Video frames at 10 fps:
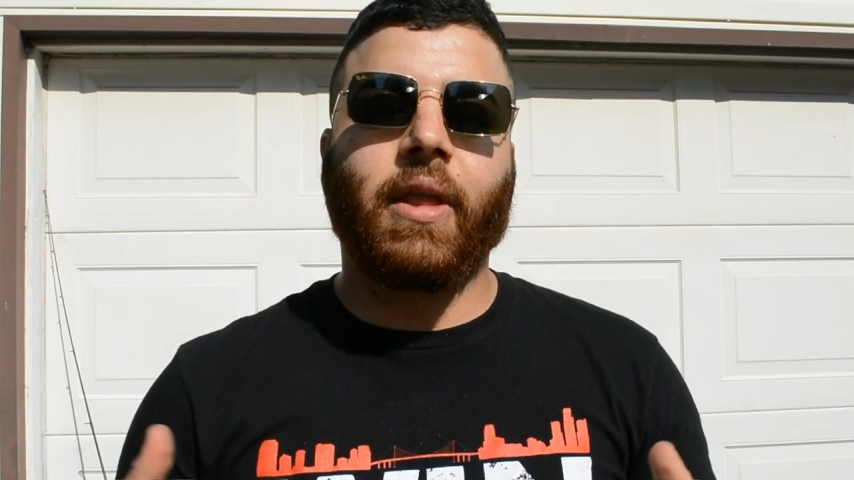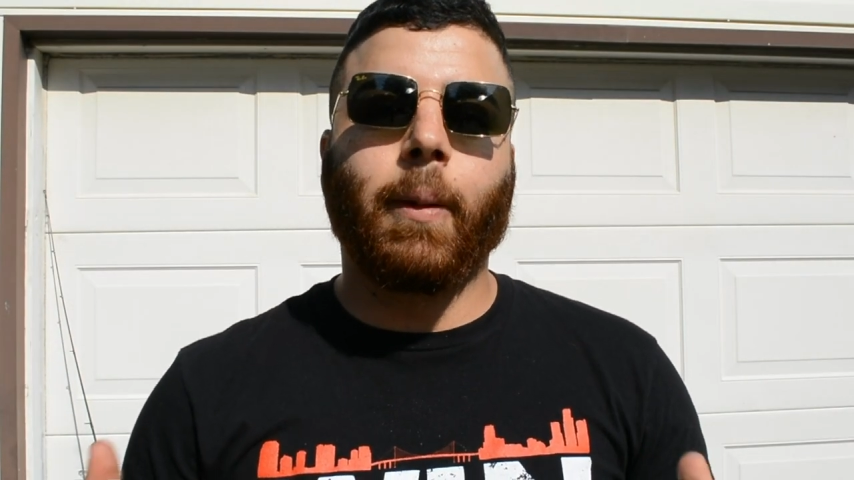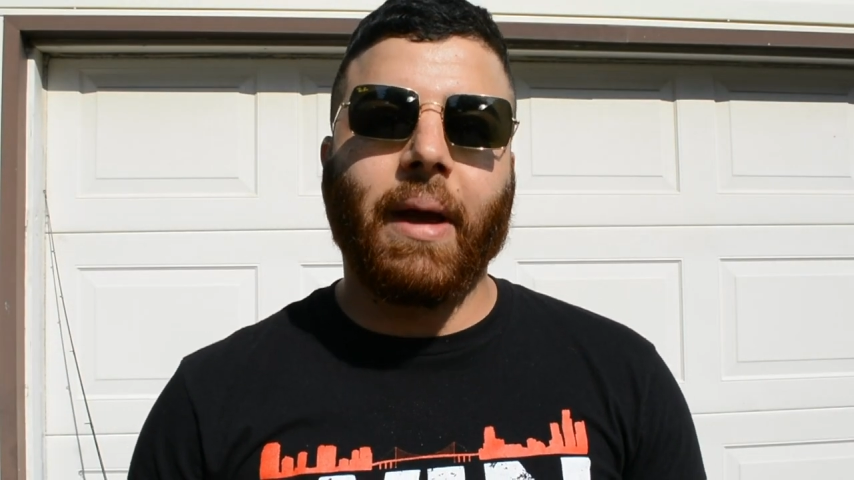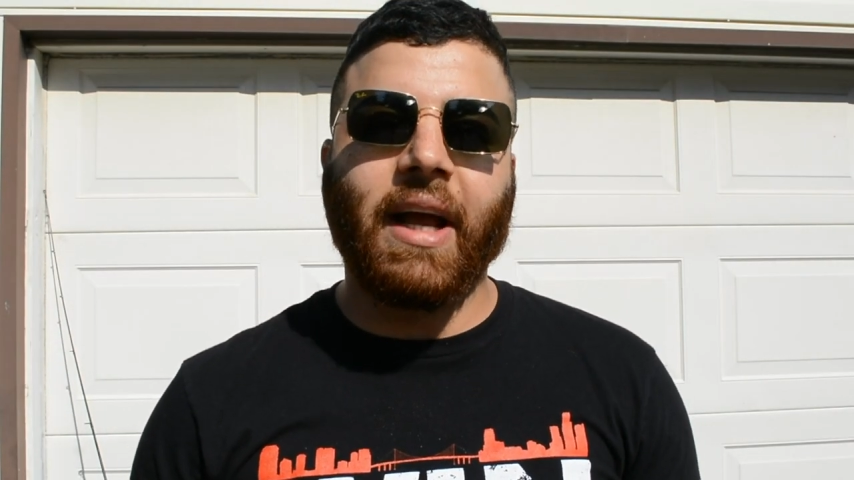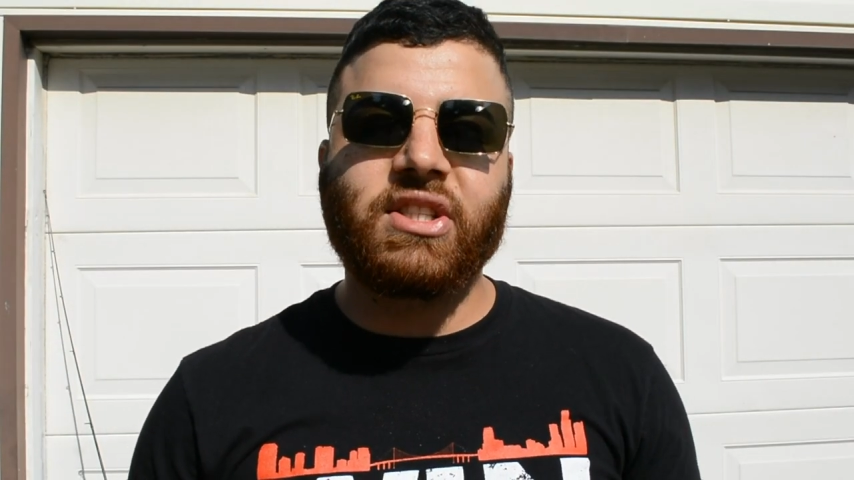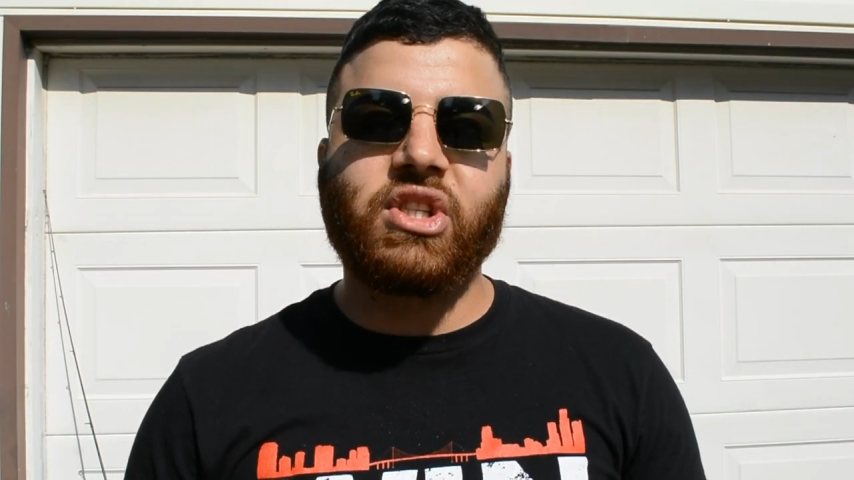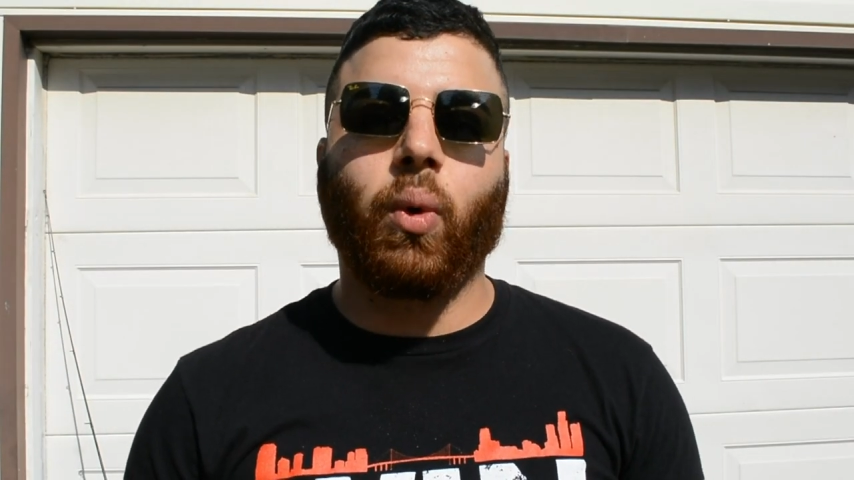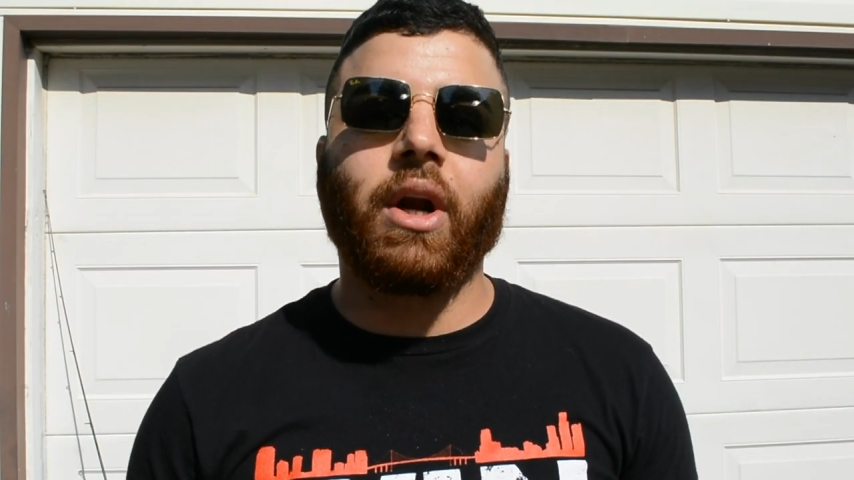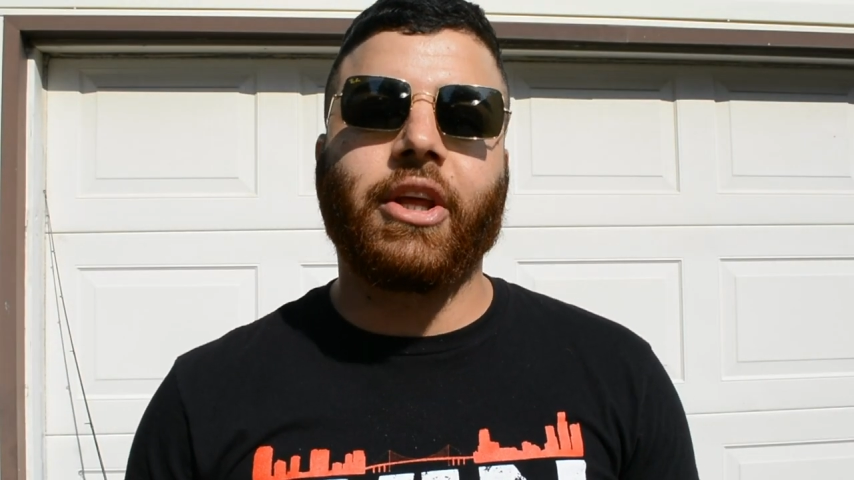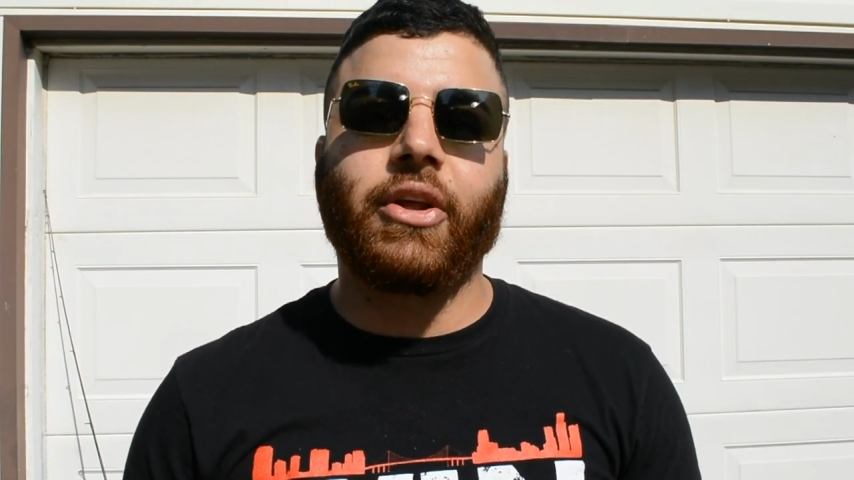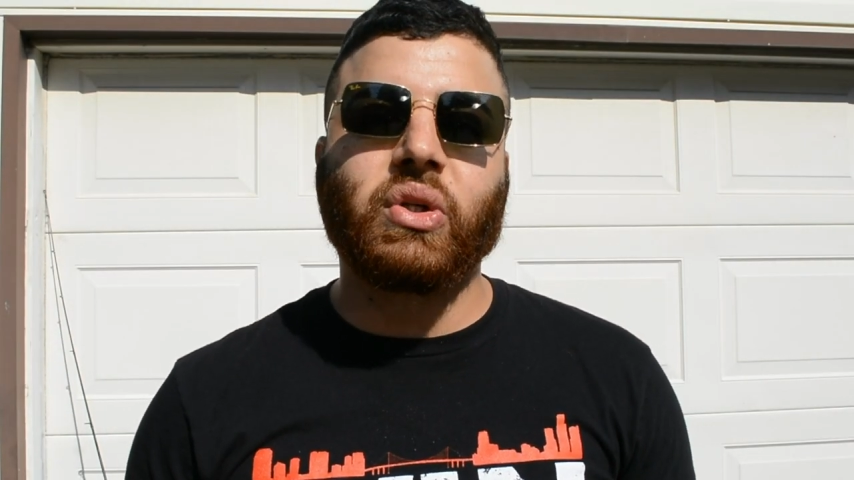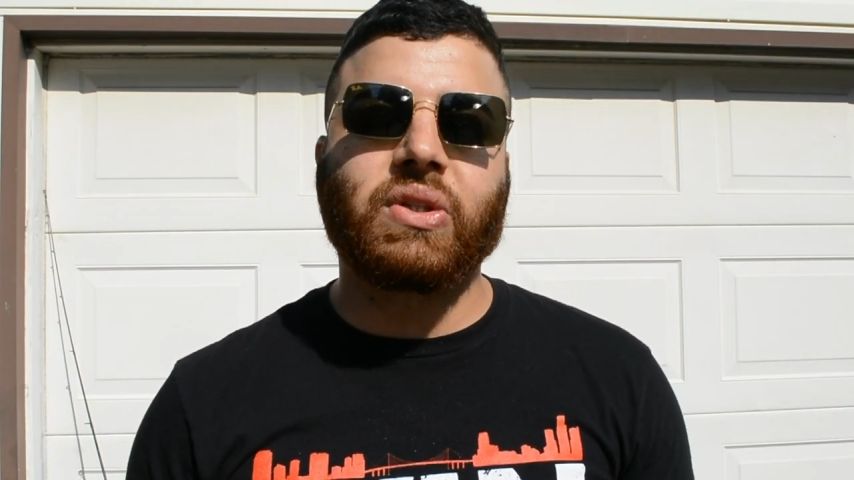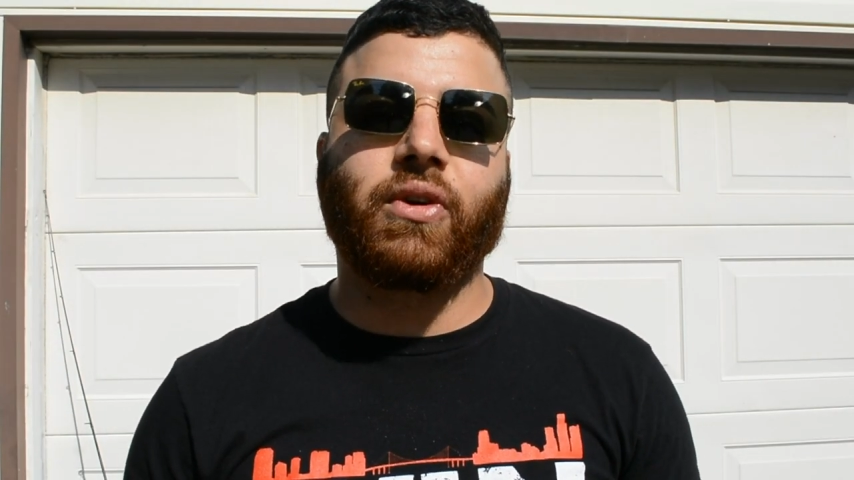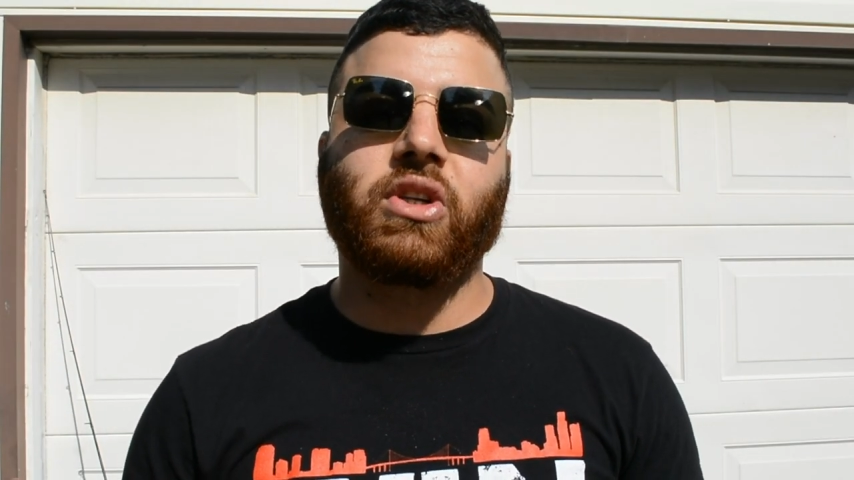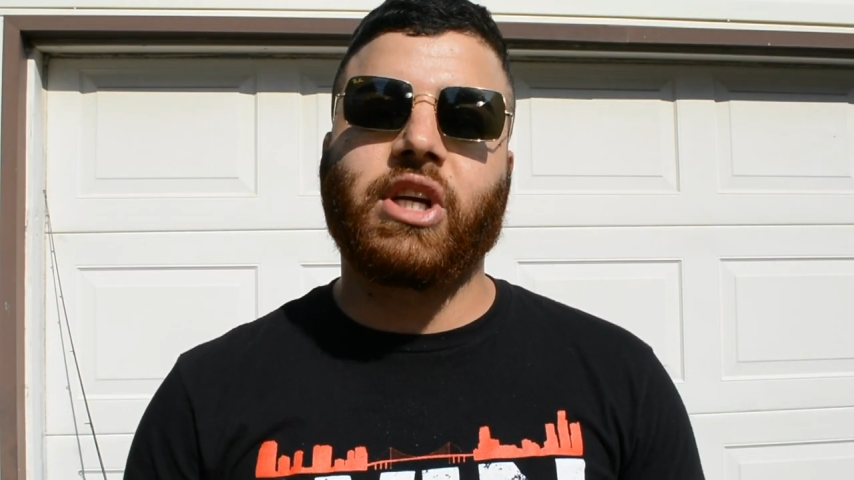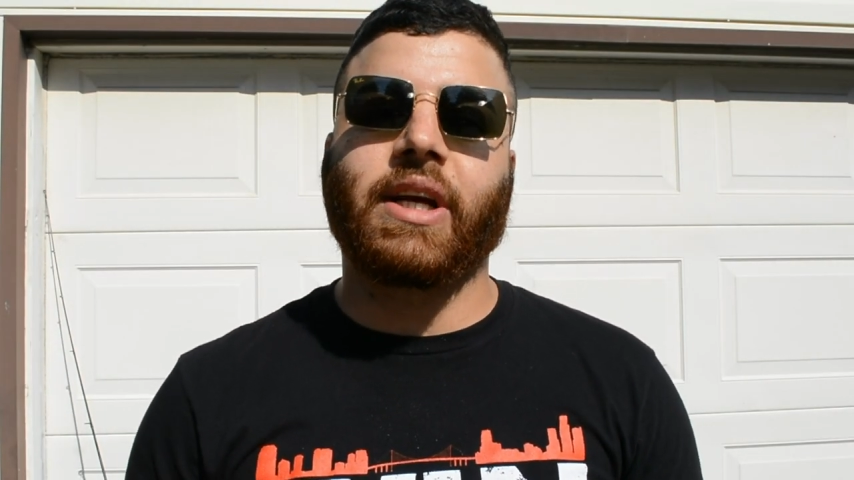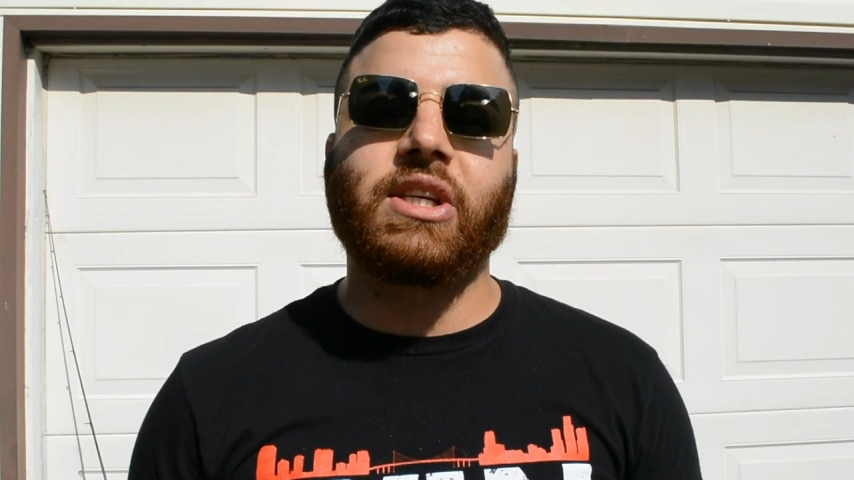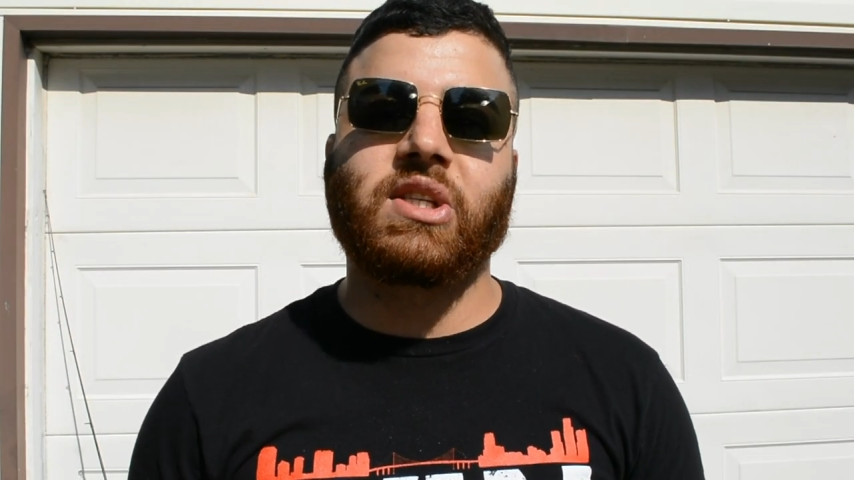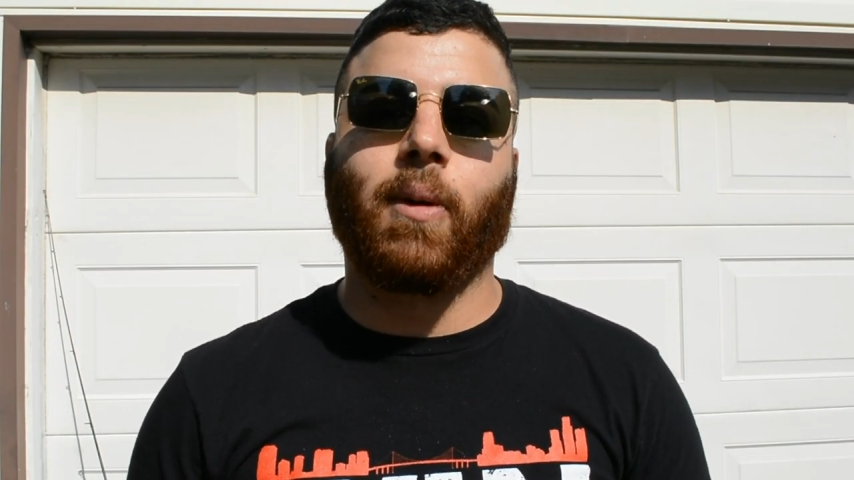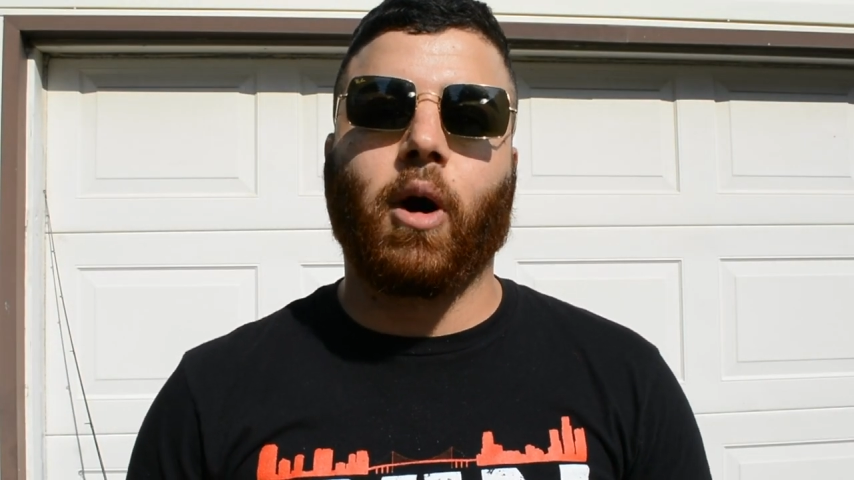The baits you want to use for
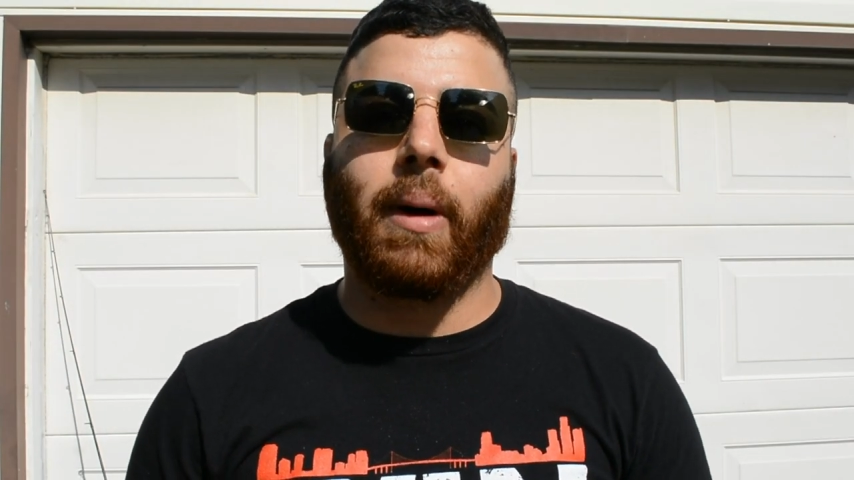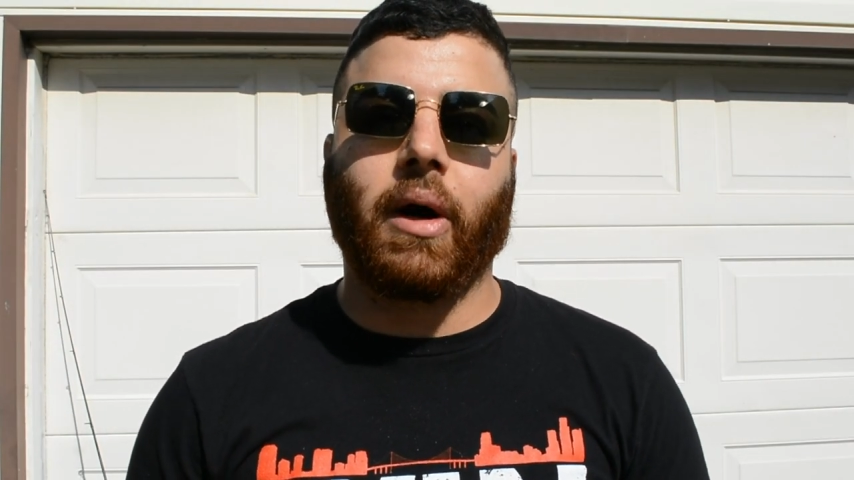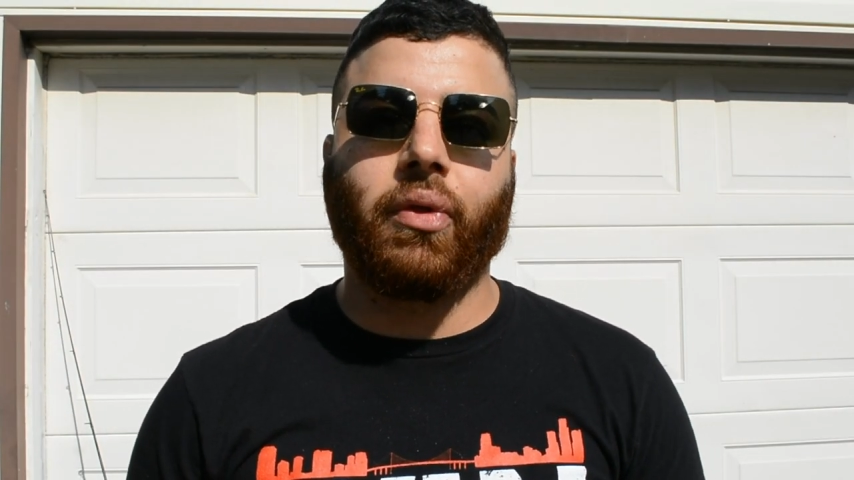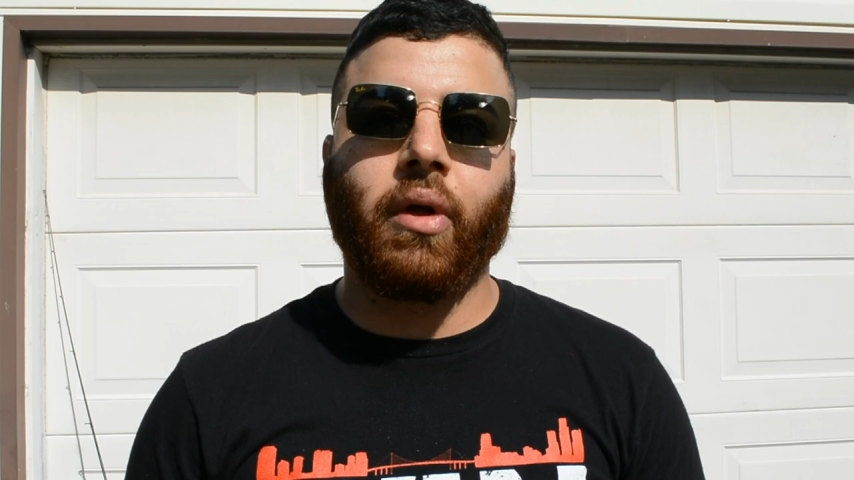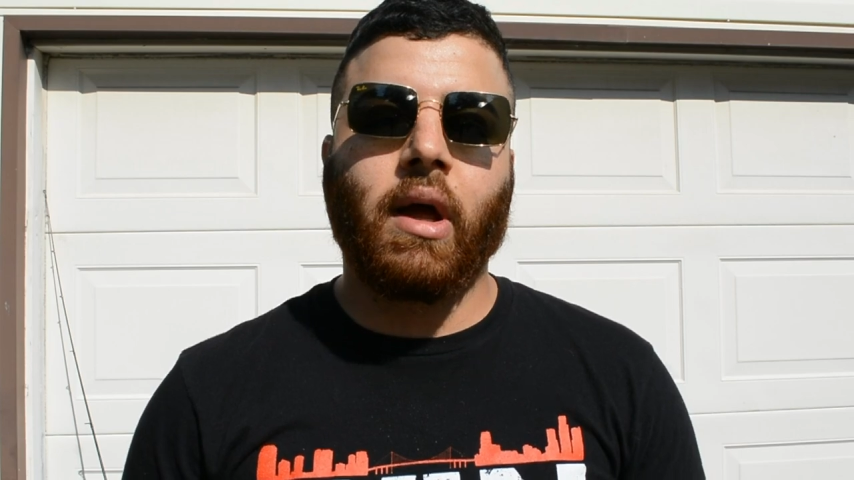jigging smallmouth